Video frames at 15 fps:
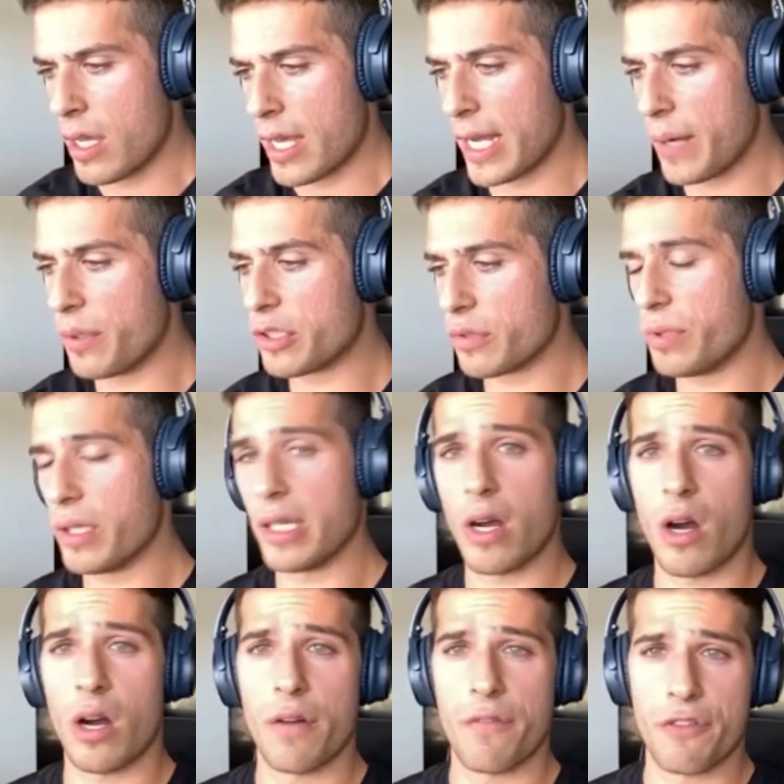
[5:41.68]
it was a really
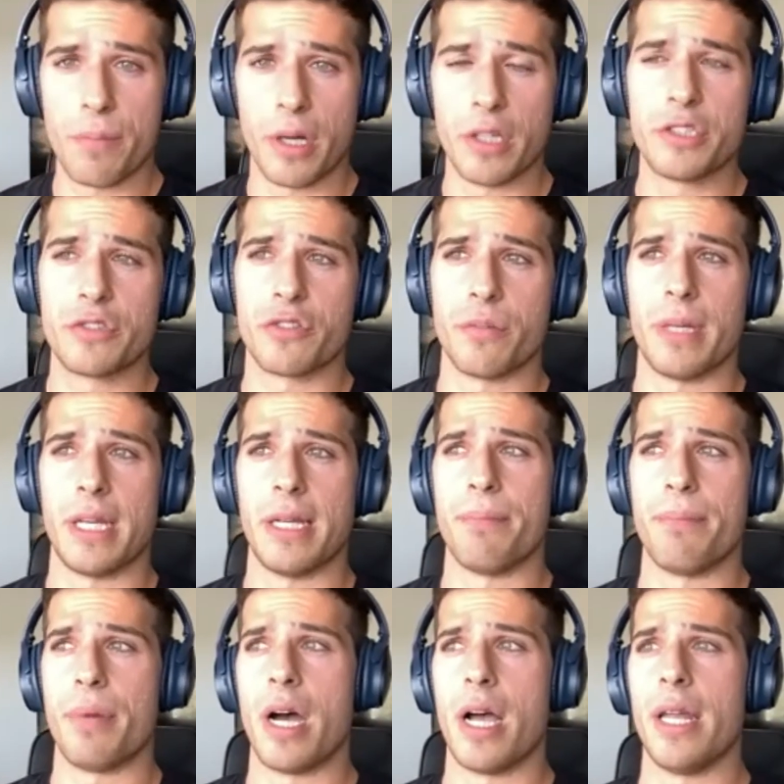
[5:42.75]
hard few months for me.
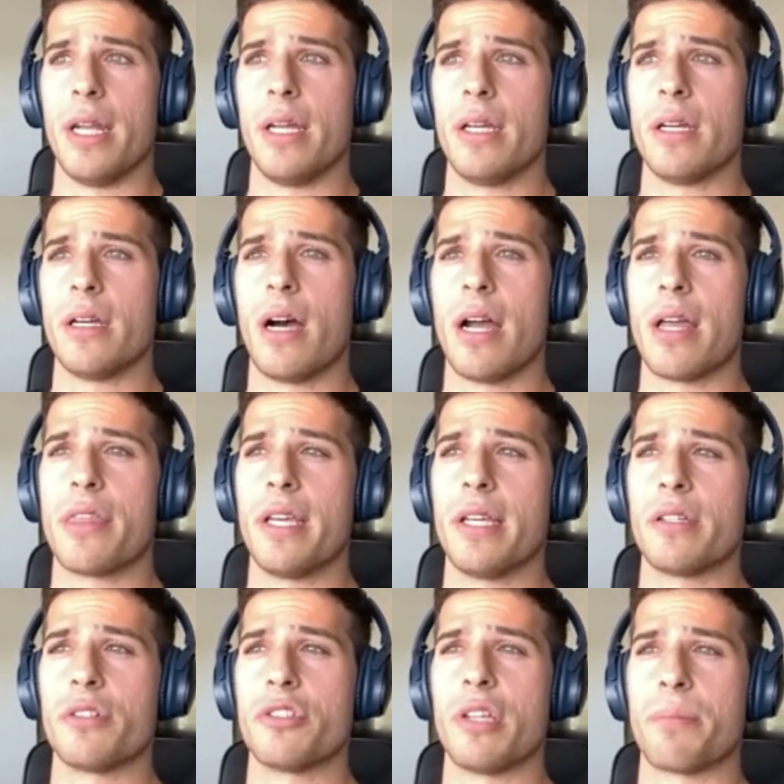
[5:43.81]
But I think
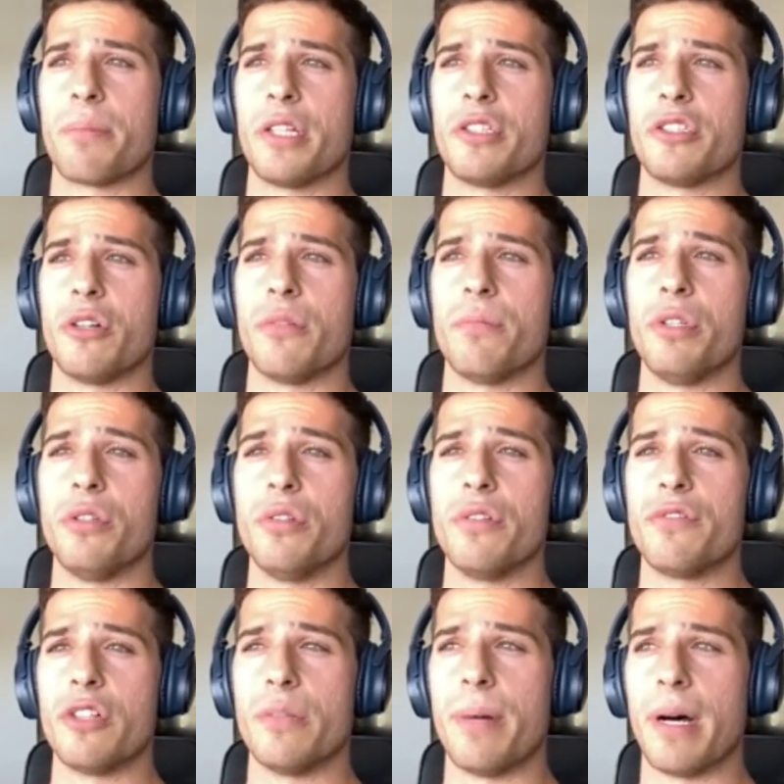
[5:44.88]
there's something so
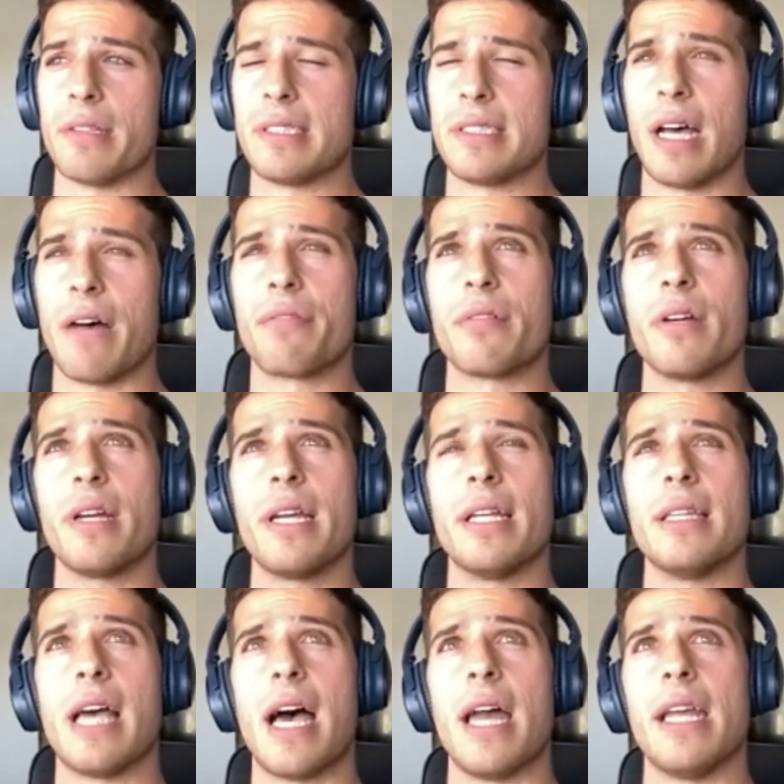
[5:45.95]
beautiful about suffering
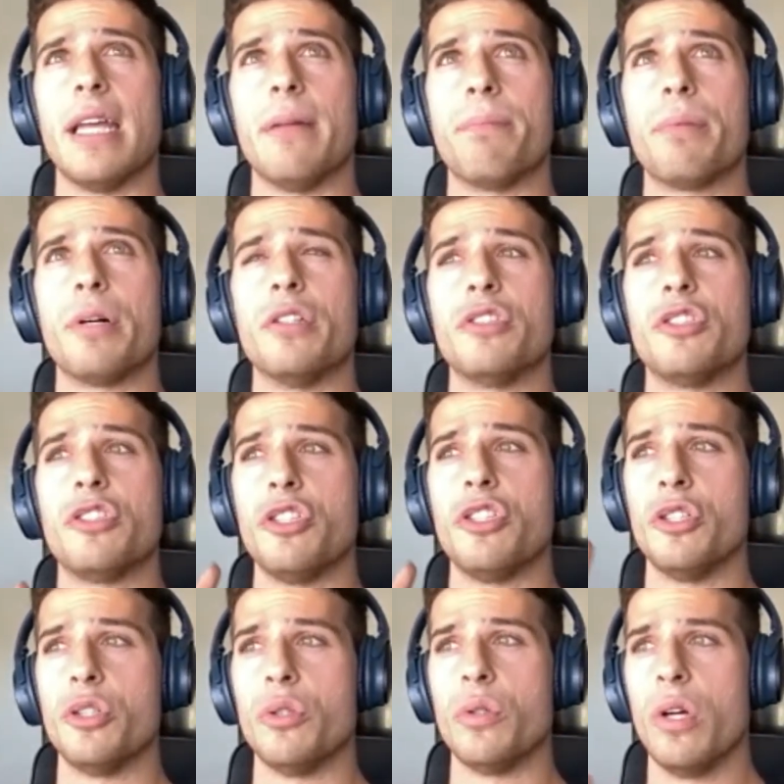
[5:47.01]
in that it puts
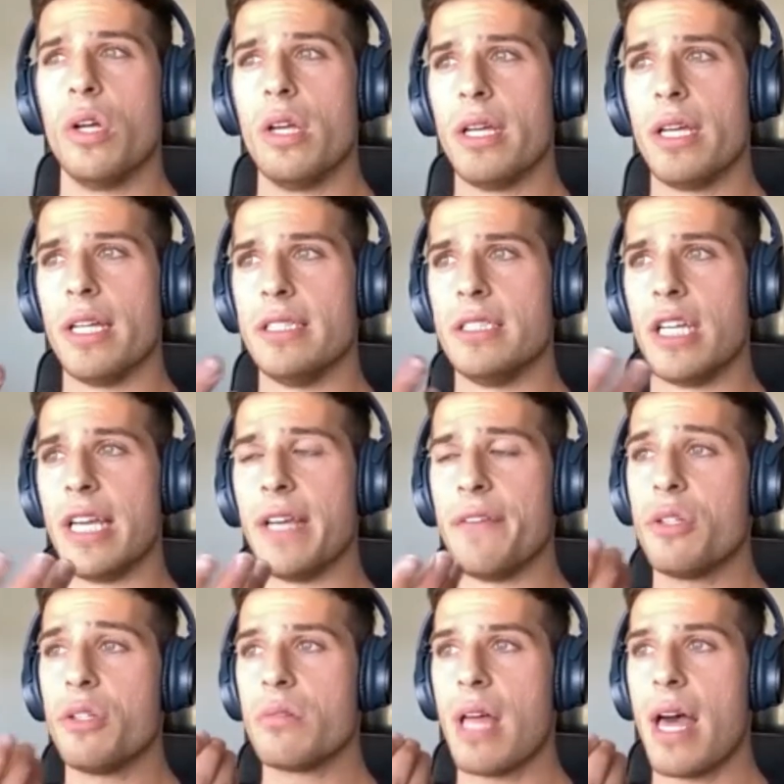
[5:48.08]
you in, if
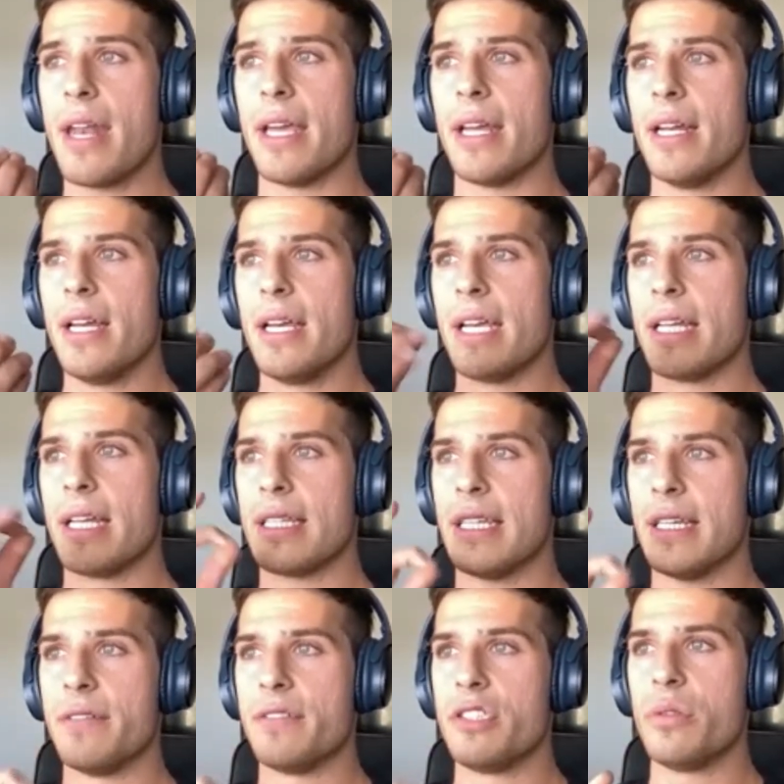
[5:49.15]
you let it, it
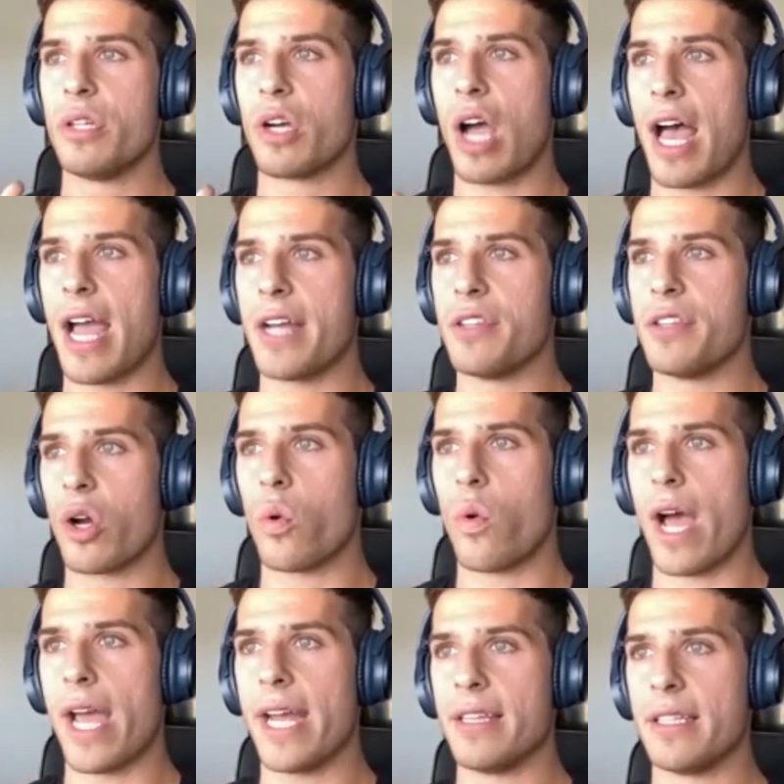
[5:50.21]
gives you the, I had the
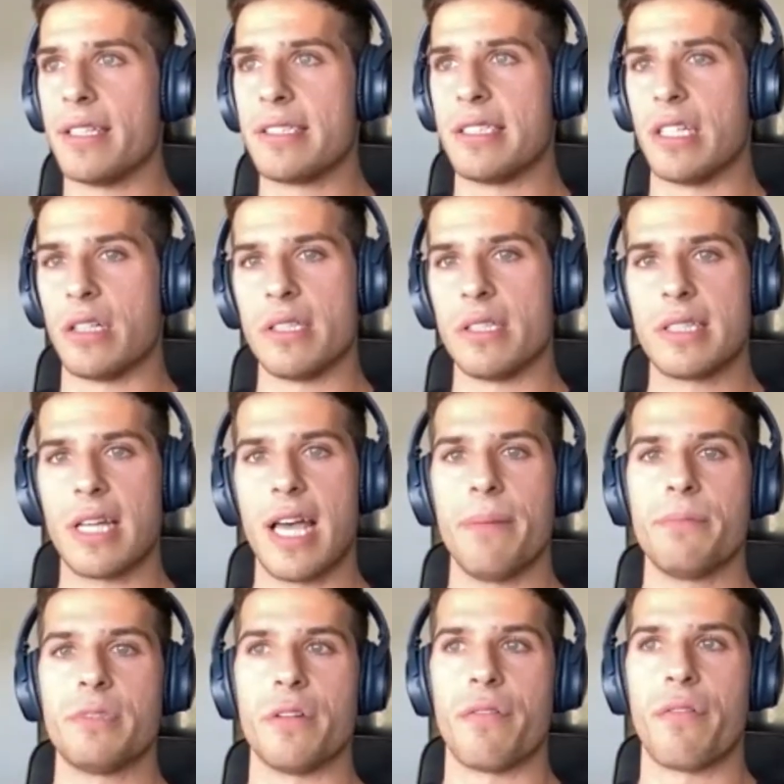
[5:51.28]
quiet and the stillness
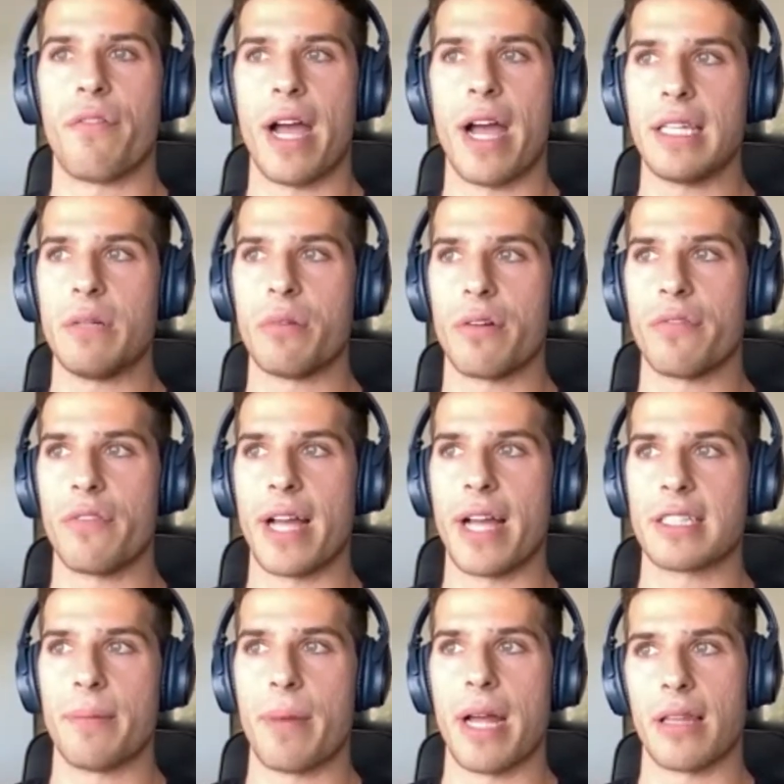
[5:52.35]
time to finally reflect
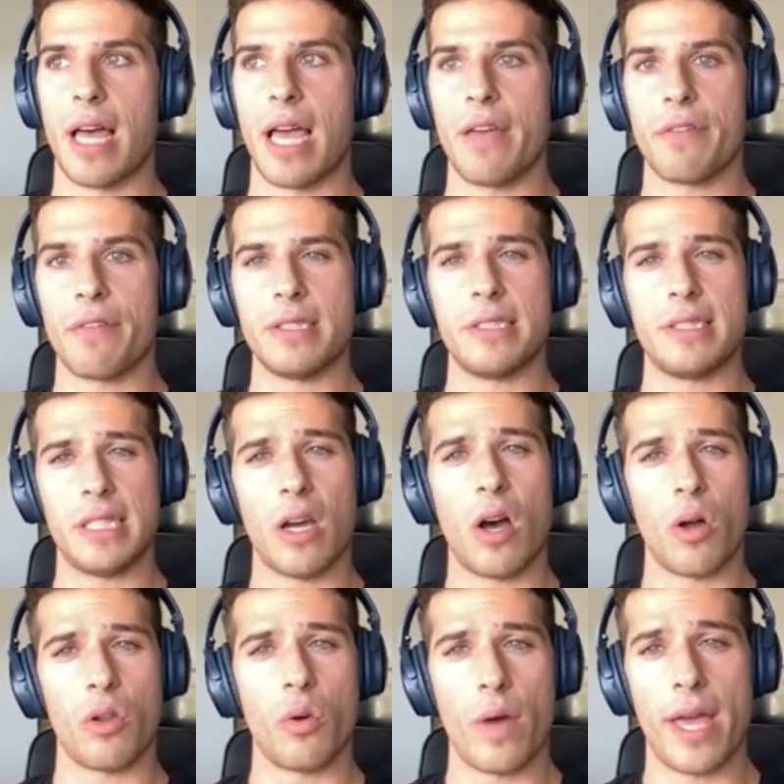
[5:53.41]
on my life and see
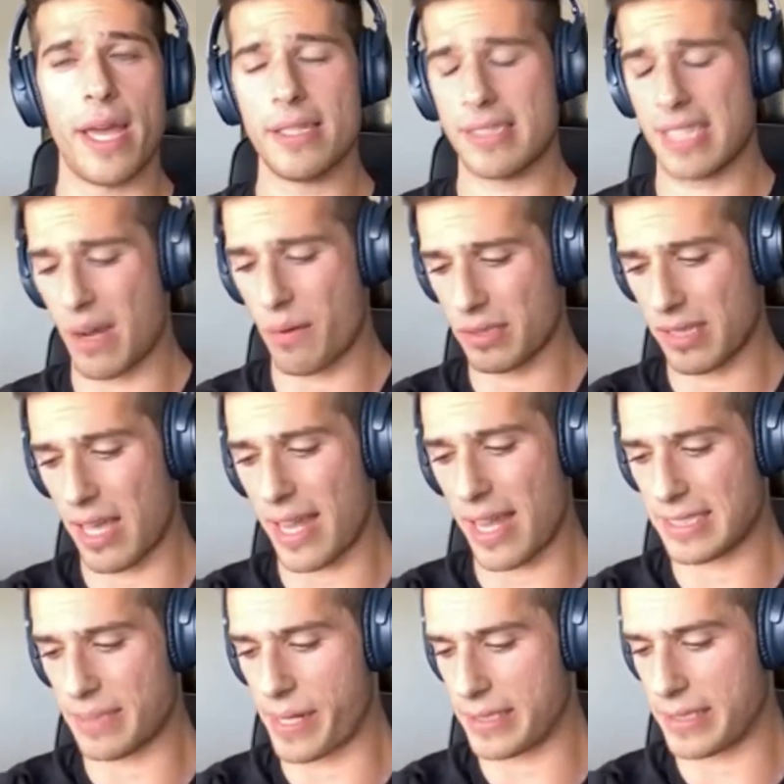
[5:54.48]
all the ways that I was lying
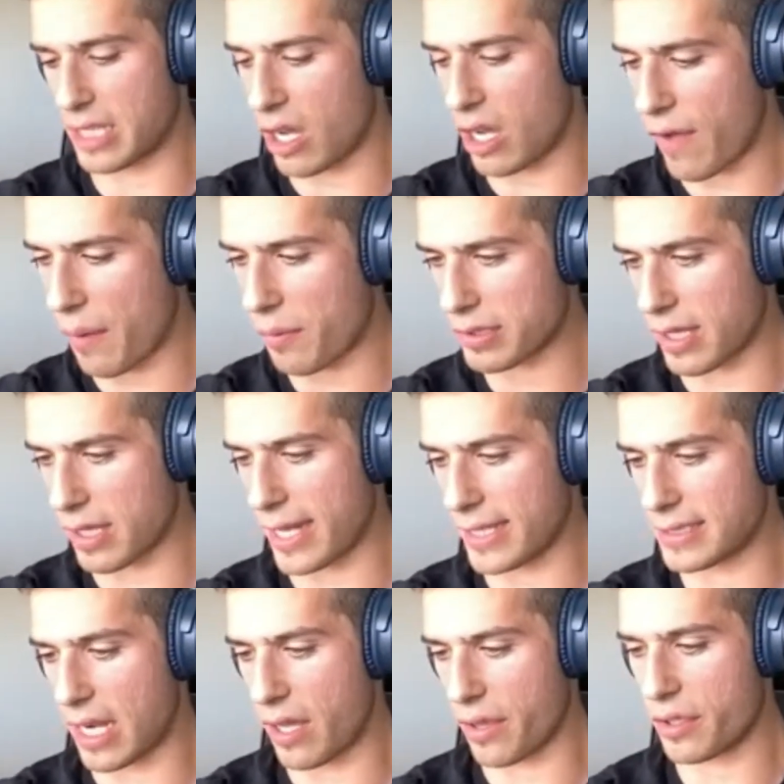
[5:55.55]
to myself, I was lying
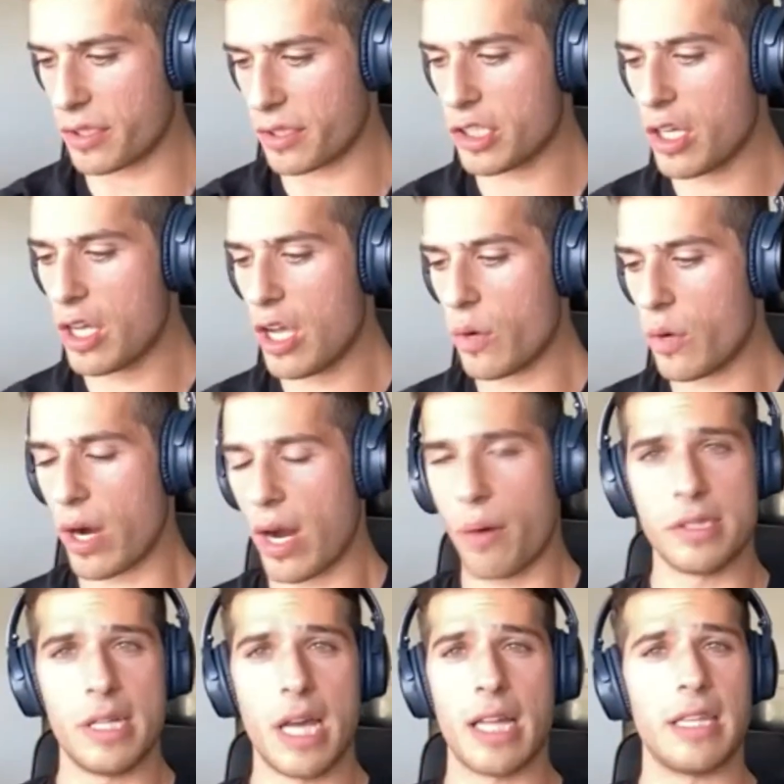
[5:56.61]
to others, where I
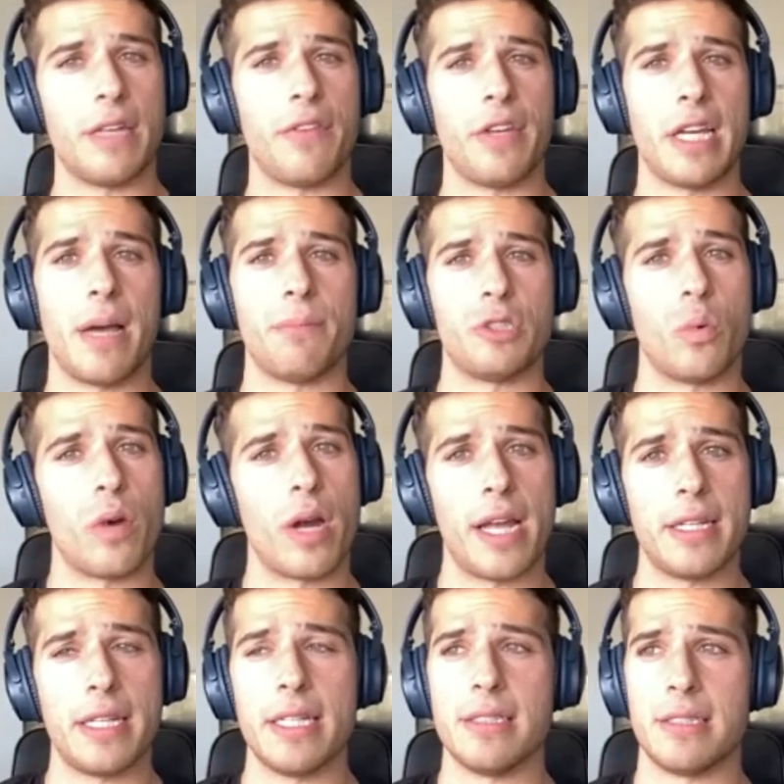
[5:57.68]
was not living up to where I
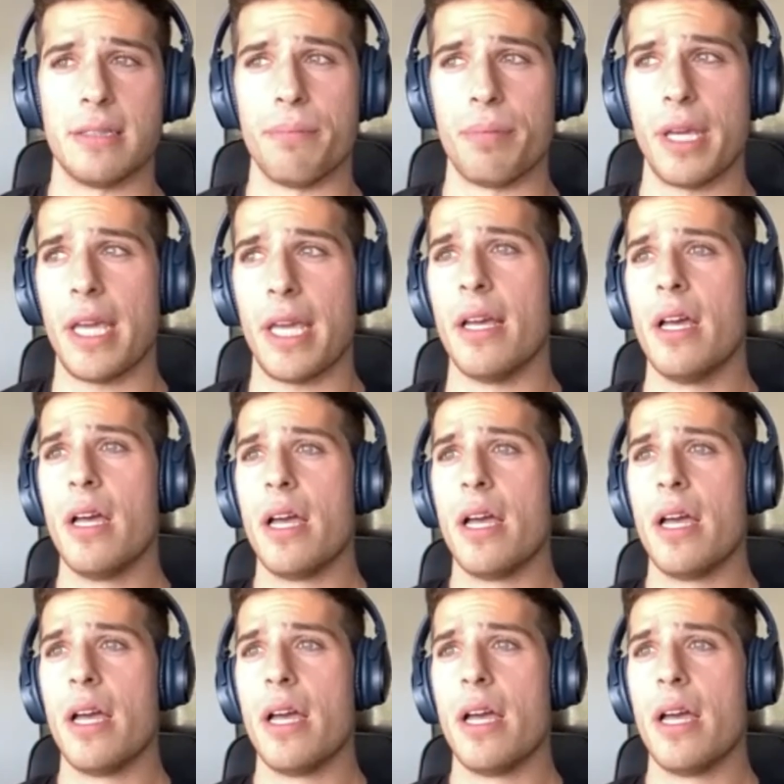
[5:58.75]
needed to be.